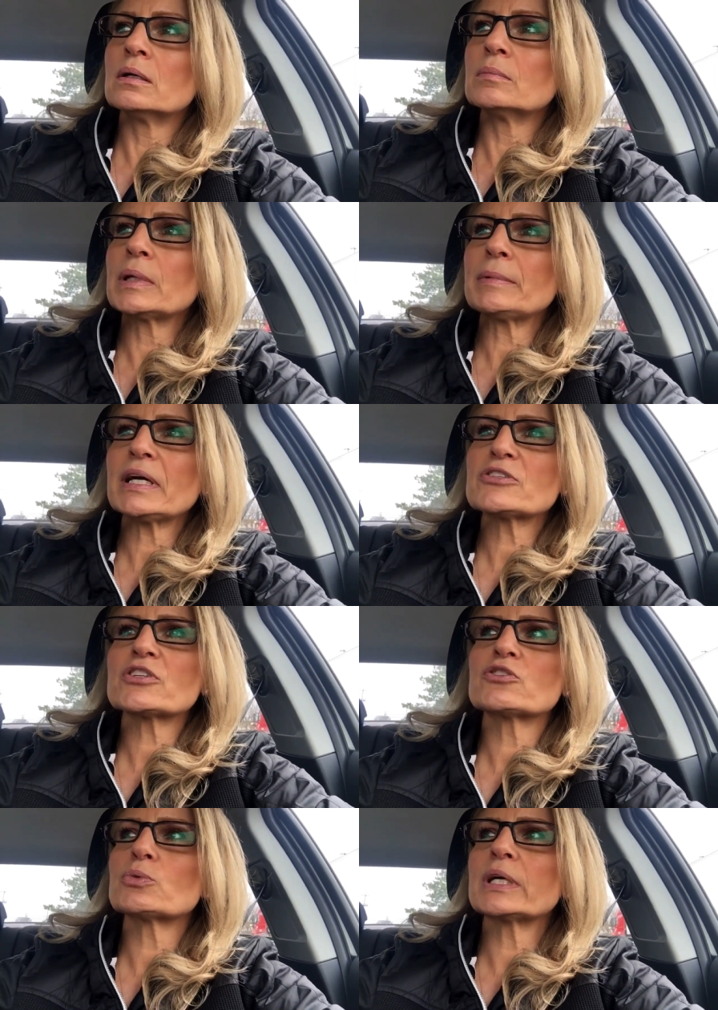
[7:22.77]
Maybe I
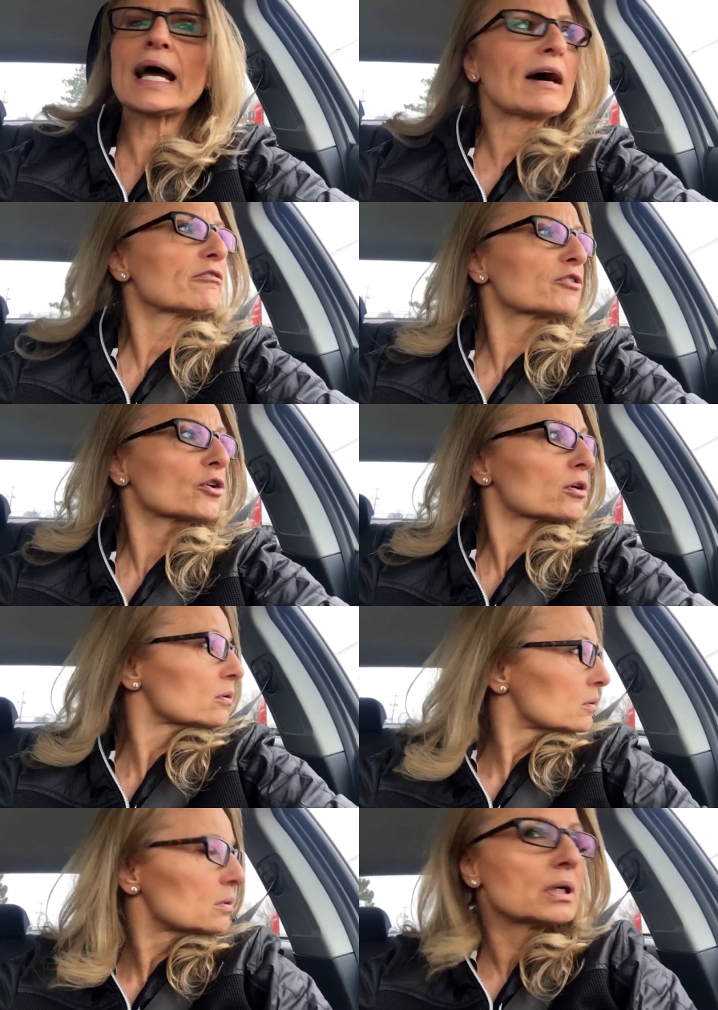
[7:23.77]
should do it after.
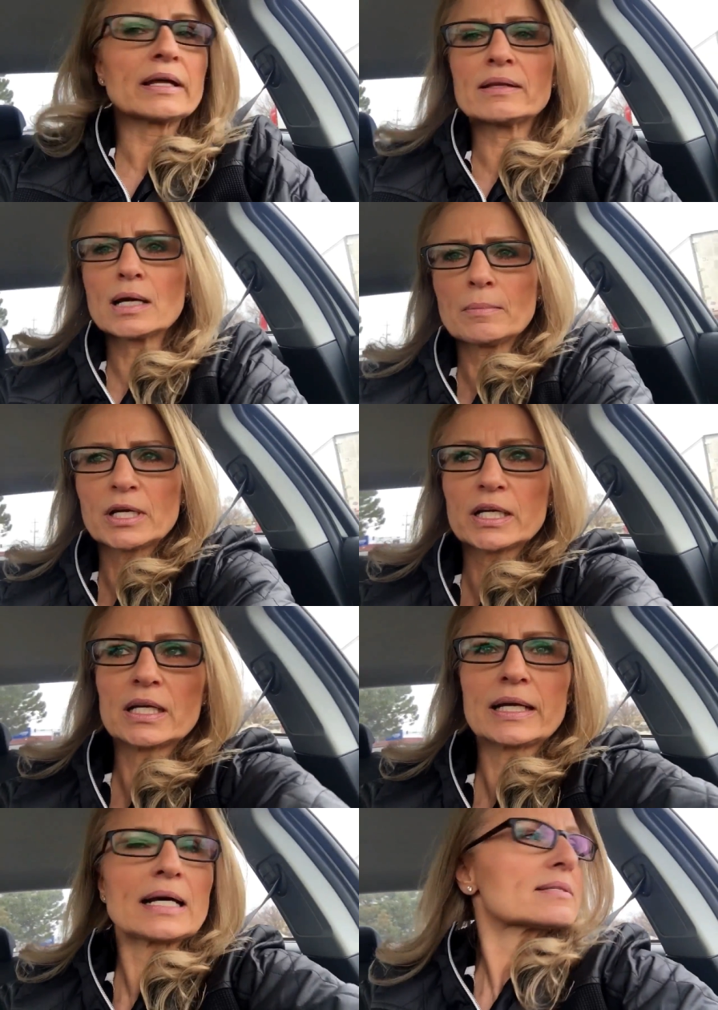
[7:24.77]
I think I'm gonna
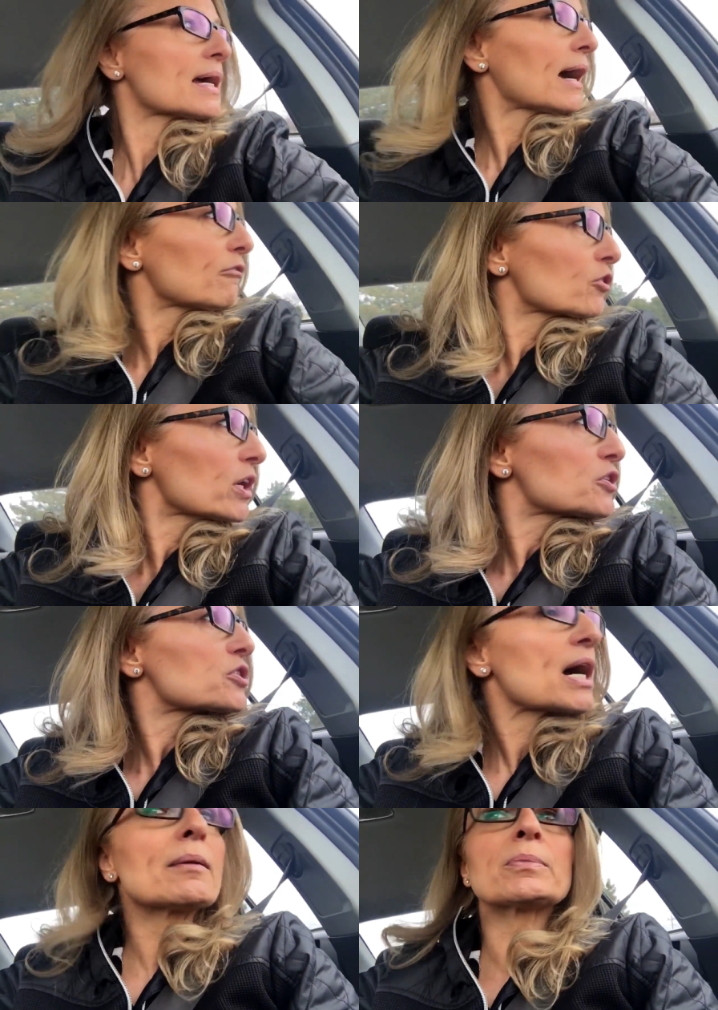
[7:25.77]
get gas after I
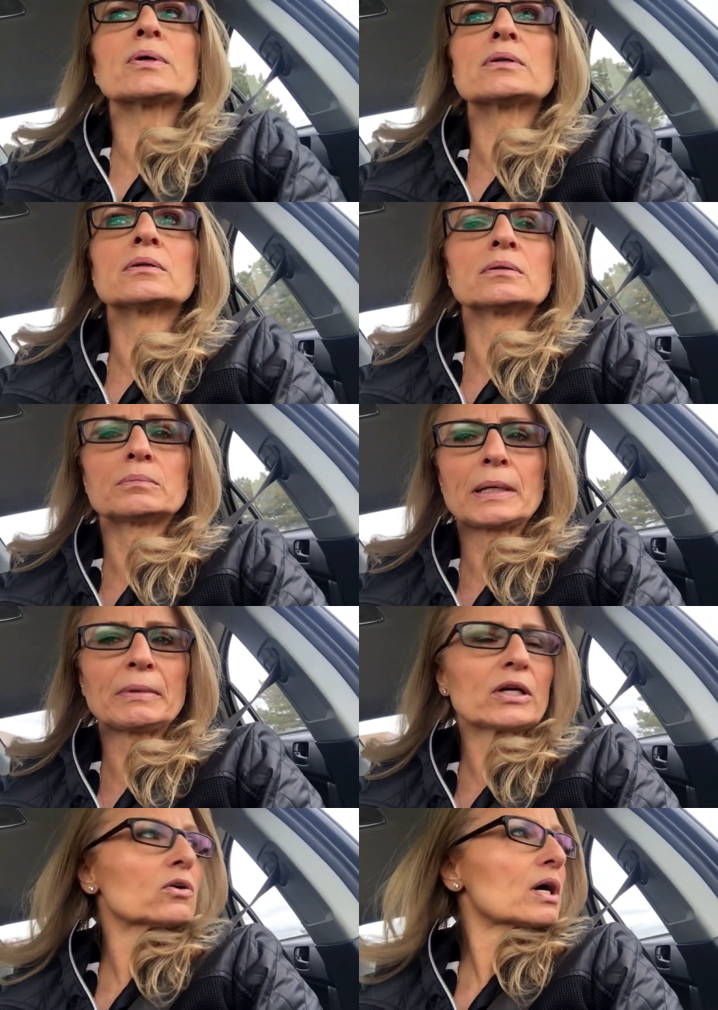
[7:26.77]
shop.
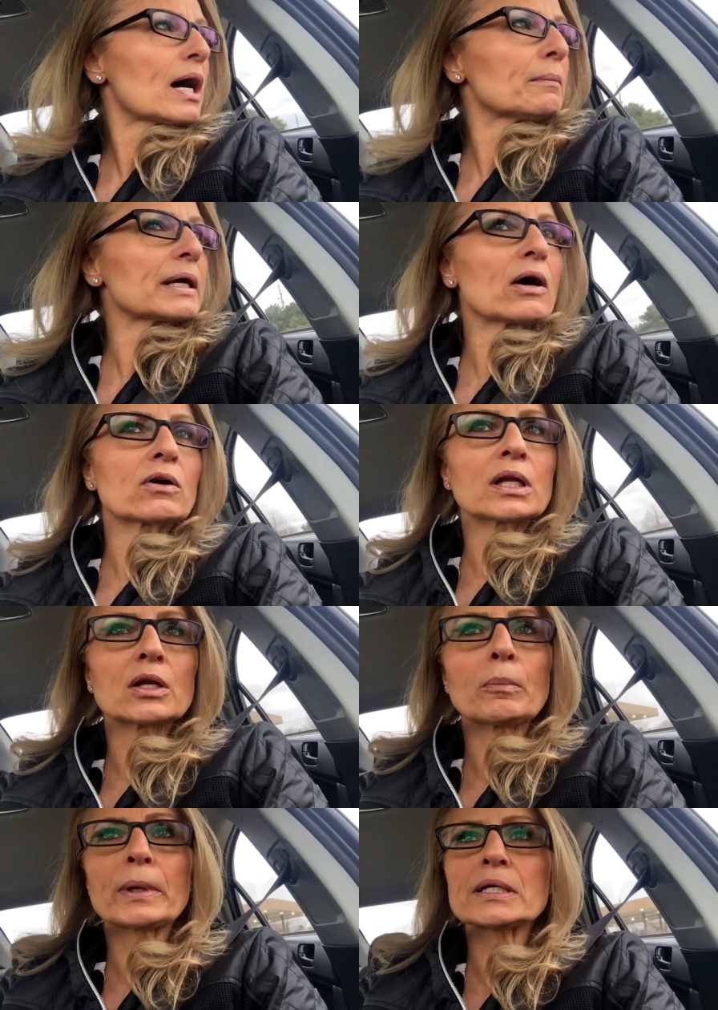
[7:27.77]
Maybe it'll calm down a
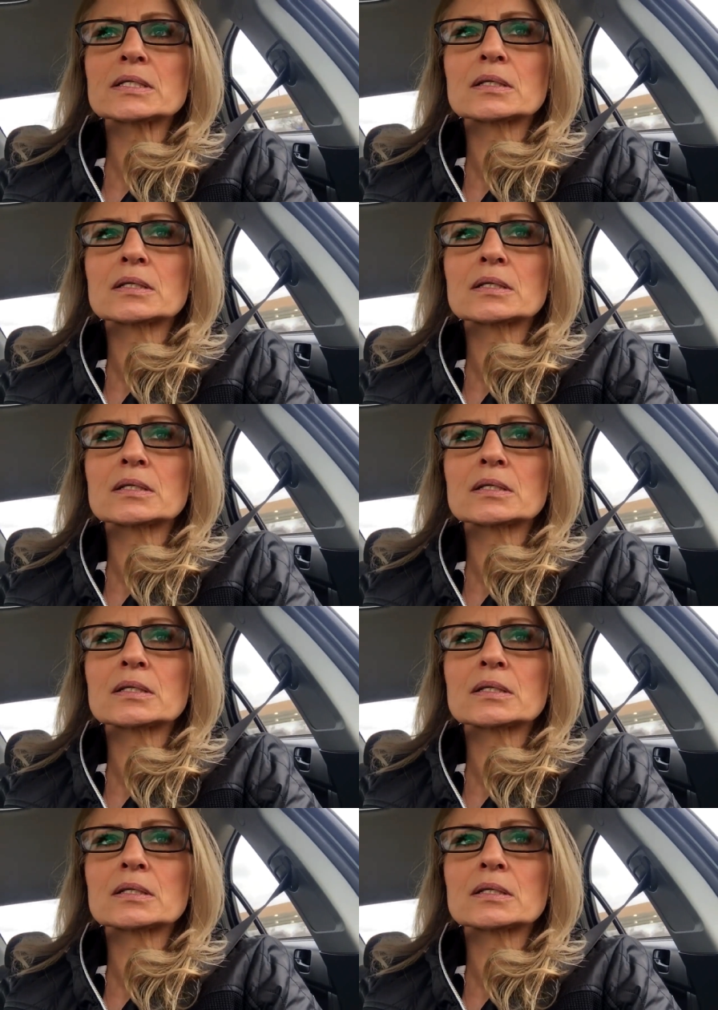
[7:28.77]
little bit.